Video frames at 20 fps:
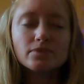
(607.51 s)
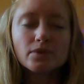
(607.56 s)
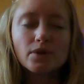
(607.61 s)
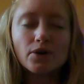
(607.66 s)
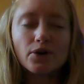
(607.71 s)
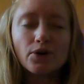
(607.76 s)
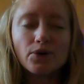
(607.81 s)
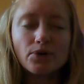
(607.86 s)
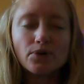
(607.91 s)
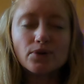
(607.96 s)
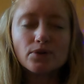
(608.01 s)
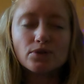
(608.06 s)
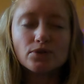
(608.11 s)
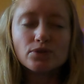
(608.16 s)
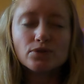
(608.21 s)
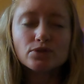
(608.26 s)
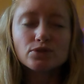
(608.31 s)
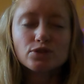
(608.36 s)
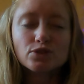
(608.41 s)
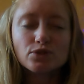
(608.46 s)
Hold.
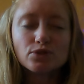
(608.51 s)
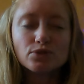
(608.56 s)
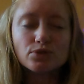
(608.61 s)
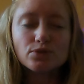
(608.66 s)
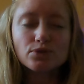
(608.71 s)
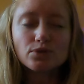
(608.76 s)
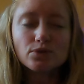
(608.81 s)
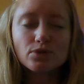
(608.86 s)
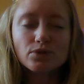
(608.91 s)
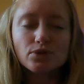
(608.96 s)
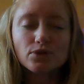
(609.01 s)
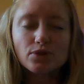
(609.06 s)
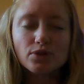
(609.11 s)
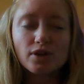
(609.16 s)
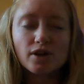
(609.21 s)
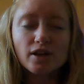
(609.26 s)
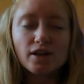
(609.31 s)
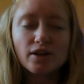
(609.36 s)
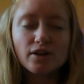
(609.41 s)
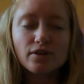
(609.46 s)
2,
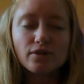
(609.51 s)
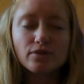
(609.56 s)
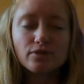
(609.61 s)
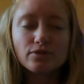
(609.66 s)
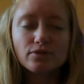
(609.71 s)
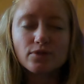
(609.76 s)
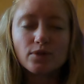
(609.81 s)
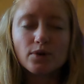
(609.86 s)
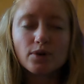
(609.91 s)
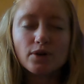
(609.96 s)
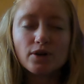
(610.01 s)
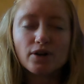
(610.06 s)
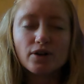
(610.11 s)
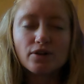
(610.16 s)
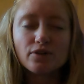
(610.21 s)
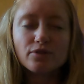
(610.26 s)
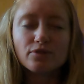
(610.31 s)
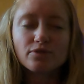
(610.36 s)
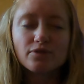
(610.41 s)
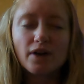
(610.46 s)
3,
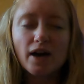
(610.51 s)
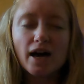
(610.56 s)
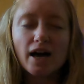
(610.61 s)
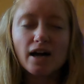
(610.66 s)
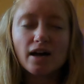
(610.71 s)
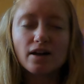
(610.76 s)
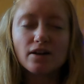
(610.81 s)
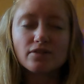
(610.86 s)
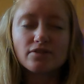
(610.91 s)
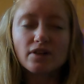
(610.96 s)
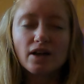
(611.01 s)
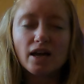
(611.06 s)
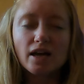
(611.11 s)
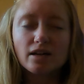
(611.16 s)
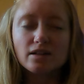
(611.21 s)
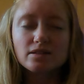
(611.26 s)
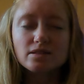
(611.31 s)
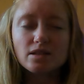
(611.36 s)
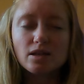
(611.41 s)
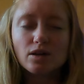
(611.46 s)
4, 5.
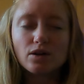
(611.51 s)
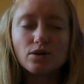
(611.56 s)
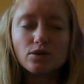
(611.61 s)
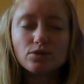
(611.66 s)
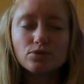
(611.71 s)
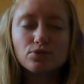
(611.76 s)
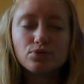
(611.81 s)
Exhale.